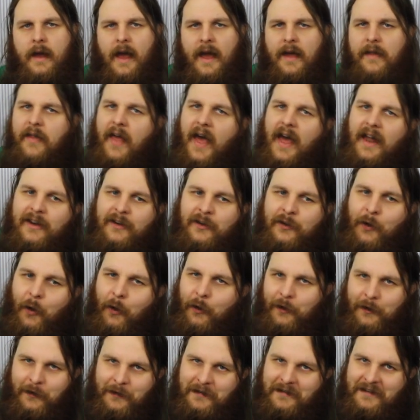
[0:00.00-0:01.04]
and that
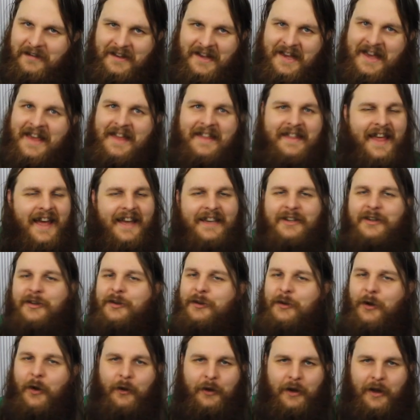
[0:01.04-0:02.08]
got us. That
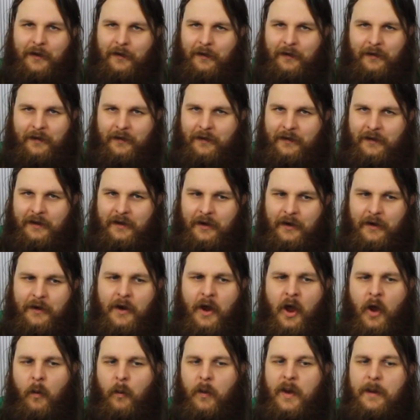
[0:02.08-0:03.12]
got us. You know,
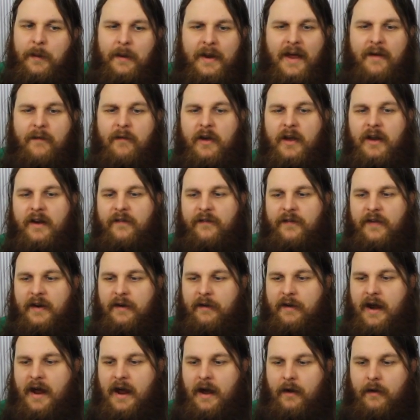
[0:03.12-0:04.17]
we were never going to
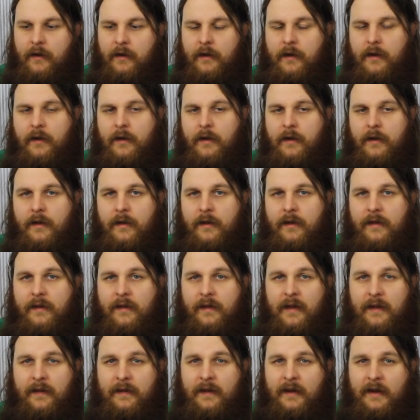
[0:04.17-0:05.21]
figure out
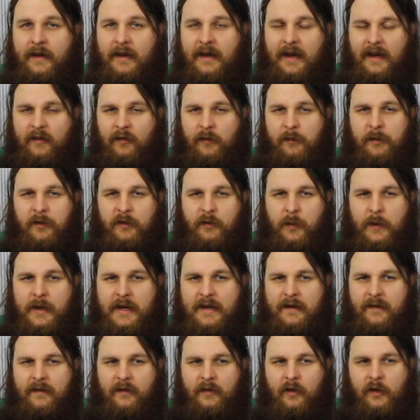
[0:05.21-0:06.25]
the, the connection
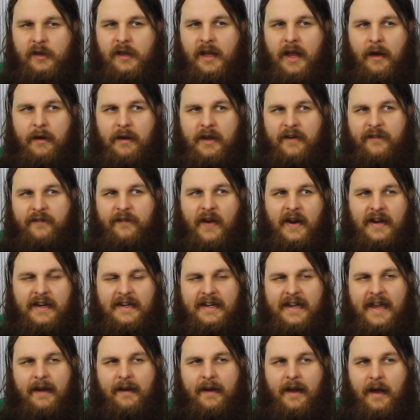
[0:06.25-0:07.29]
between Claudia
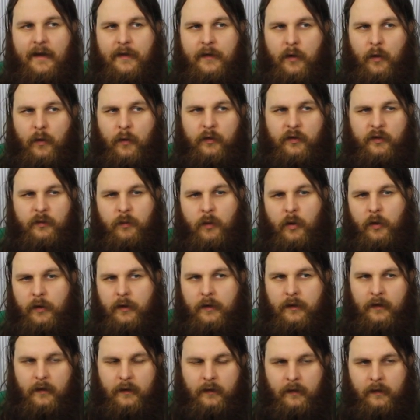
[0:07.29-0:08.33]
finding out how the origin world
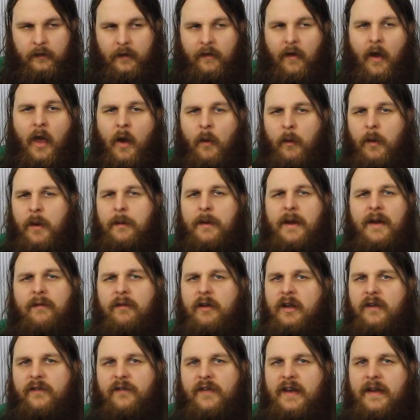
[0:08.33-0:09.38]
exists and stuff. We were
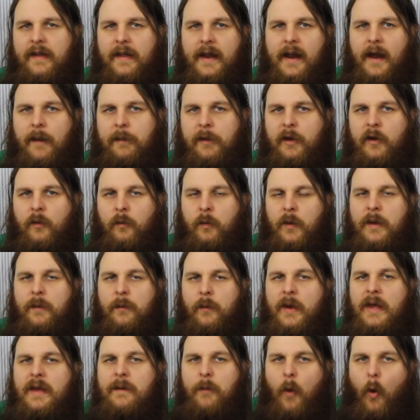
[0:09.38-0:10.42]
never going to figure that out because we
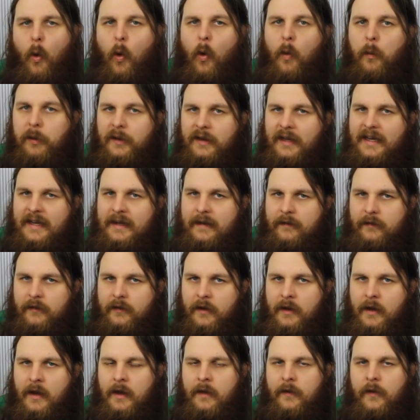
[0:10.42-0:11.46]
we all
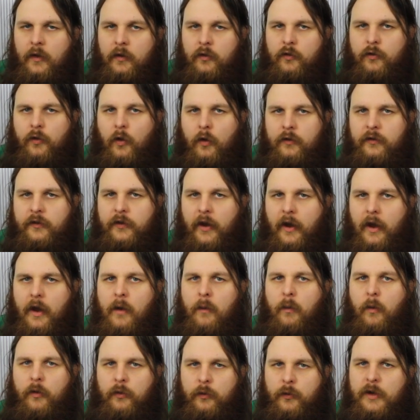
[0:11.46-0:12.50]
believed that Tronte
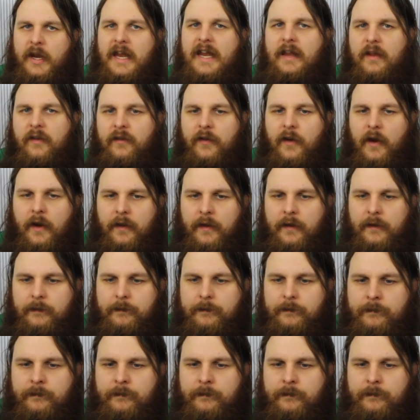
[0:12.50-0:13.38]
was Regina's father.